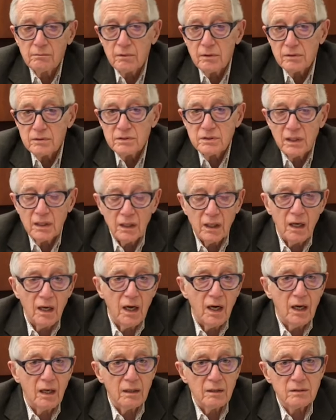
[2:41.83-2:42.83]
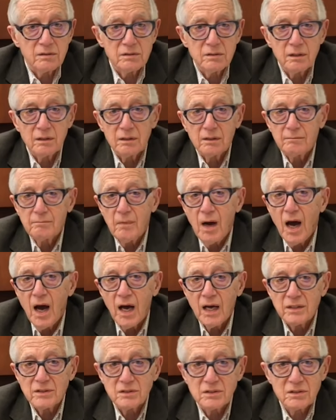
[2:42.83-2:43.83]
synagogues,
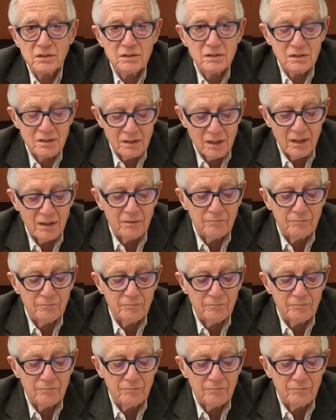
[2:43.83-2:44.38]
mosques,